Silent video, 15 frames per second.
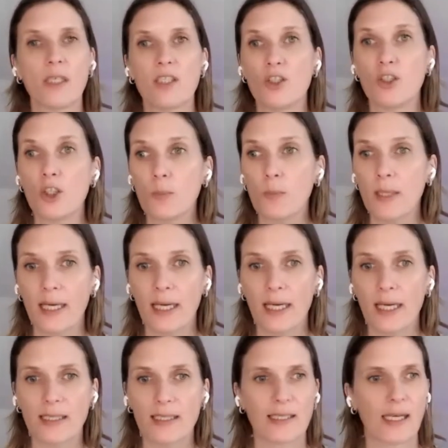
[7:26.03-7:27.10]
to duplicate
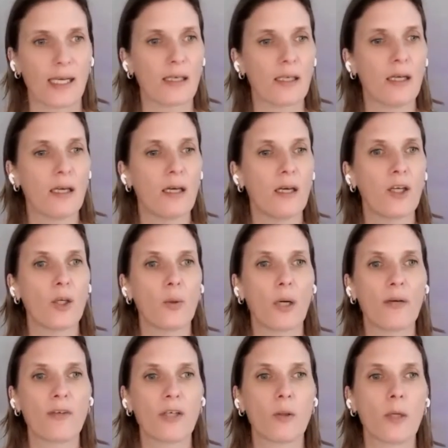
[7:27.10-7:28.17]
the scene, you
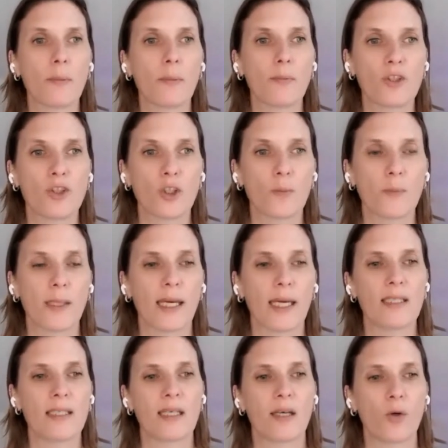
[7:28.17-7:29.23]
either go up to duplicate it,